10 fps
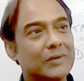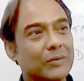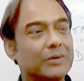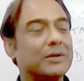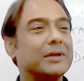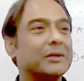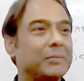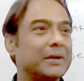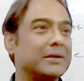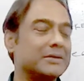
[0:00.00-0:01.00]
watering the
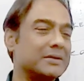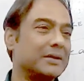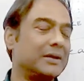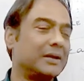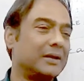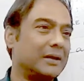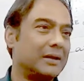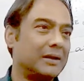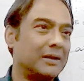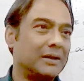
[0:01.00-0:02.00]
plants,
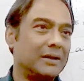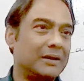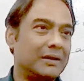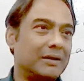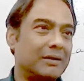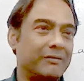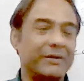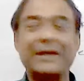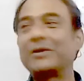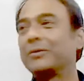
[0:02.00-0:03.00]

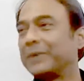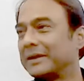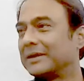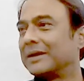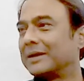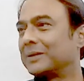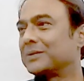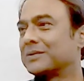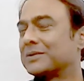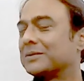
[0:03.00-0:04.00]
vacuuming the
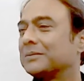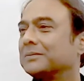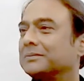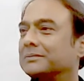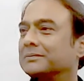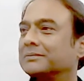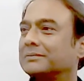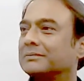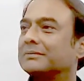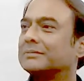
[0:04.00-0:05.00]
house,
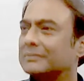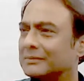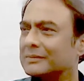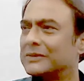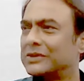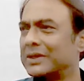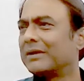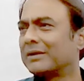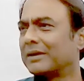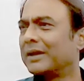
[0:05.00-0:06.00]

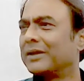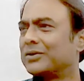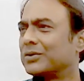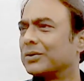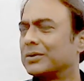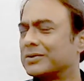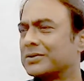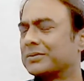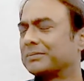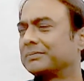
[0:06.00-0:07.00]
general cleaning
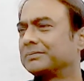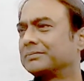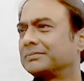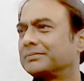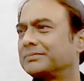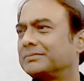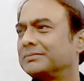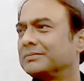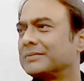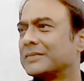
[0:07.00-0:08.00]
chores.
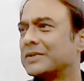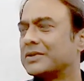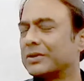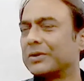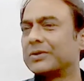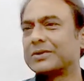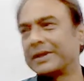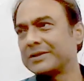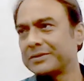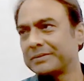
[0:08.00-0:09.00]
So those
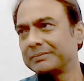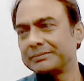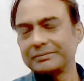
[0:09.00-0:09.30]
things.